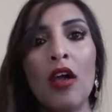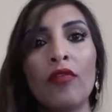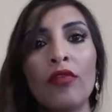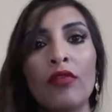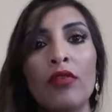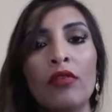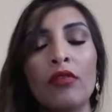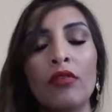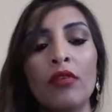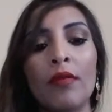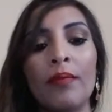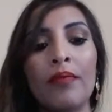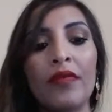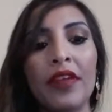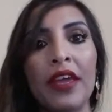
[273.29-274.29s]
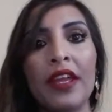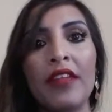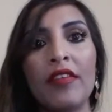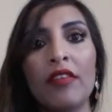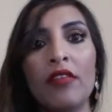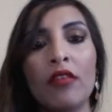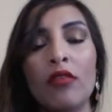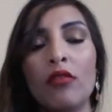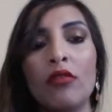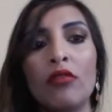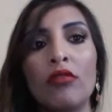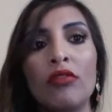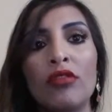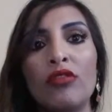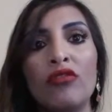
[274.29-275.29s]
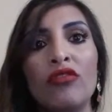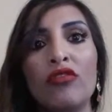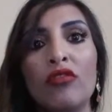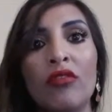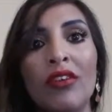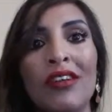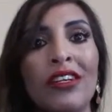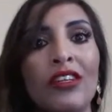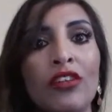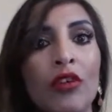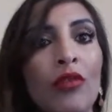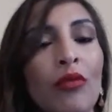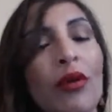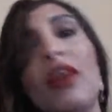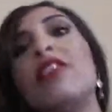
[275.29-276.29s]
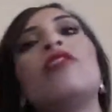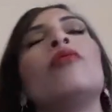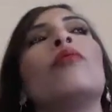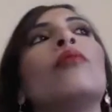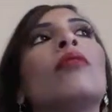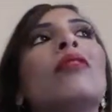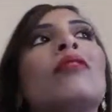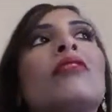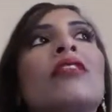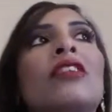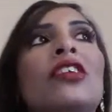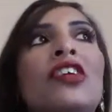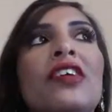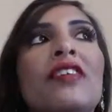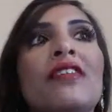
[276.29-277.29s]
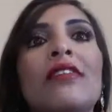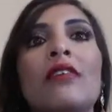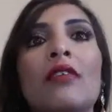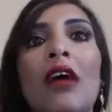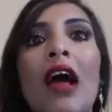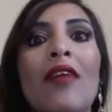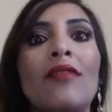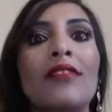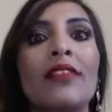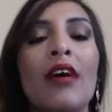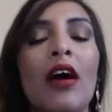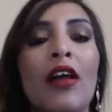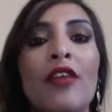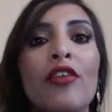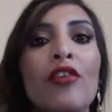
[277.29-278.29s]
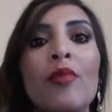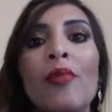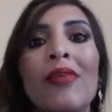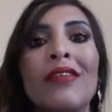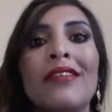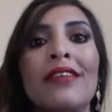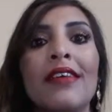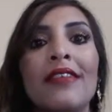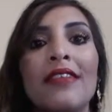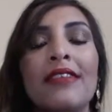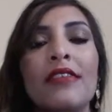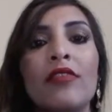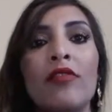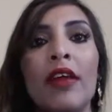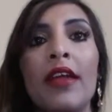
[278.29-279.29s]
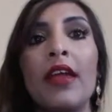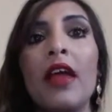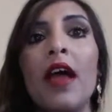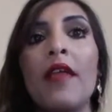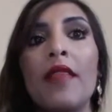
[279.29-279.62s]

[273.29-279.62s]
for your kids, or you're an adult and you want to just have a new bronzer, this is great.